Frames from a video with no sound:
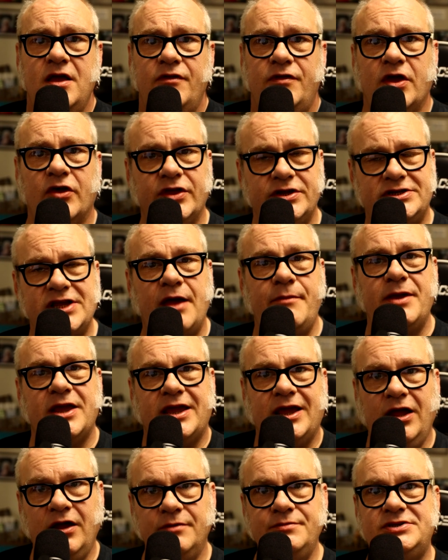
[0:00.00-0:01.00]
The only time
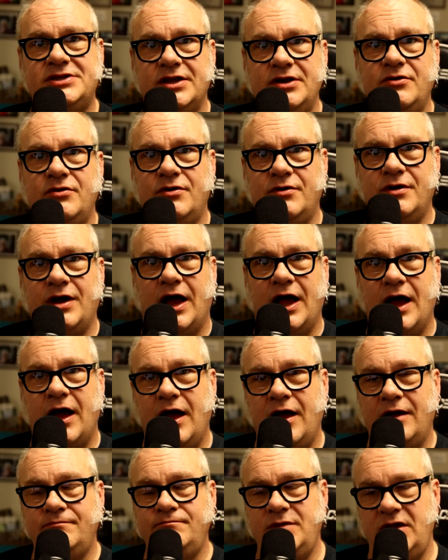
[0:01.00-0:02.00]
it comes into
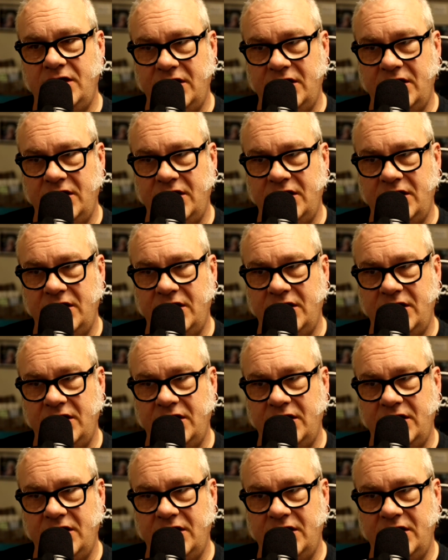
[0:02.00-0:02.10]
uh,